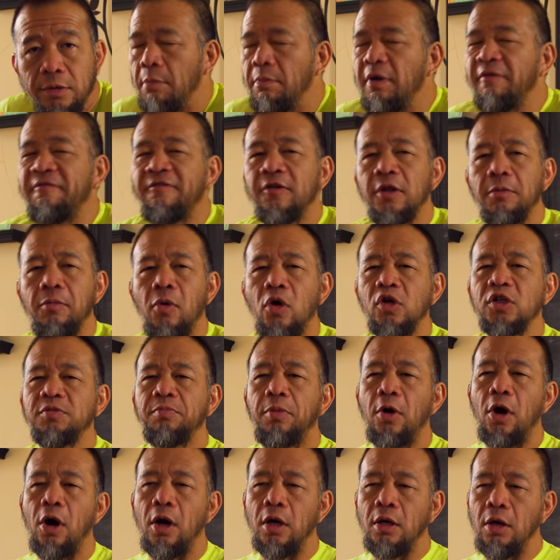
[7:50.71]
But for the most
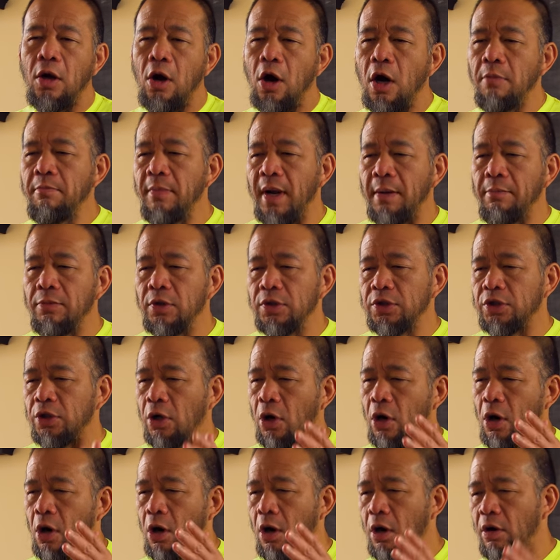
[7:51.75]
part, our members
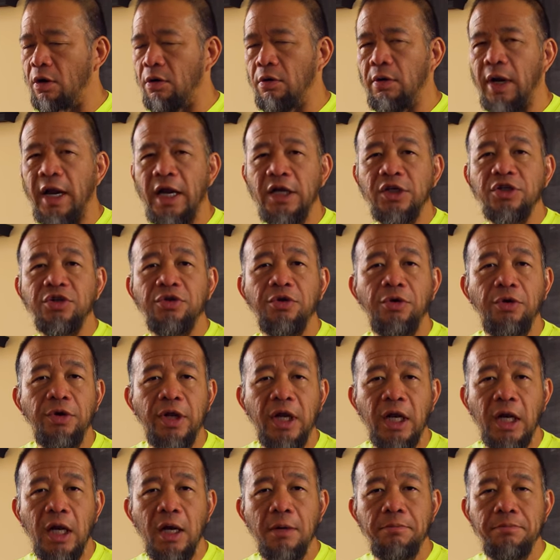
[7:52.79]
are age
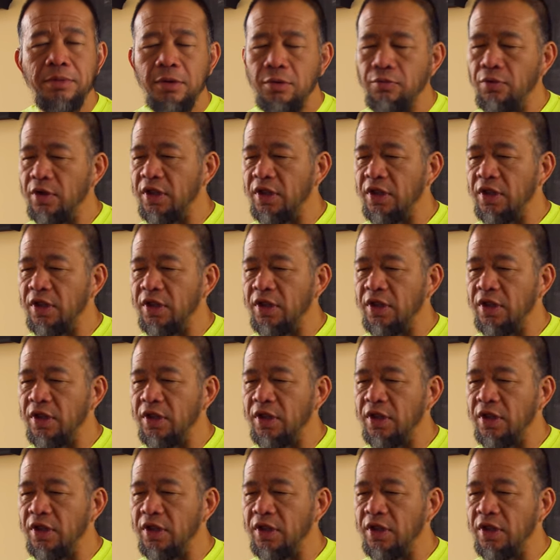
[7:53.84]
30 and up,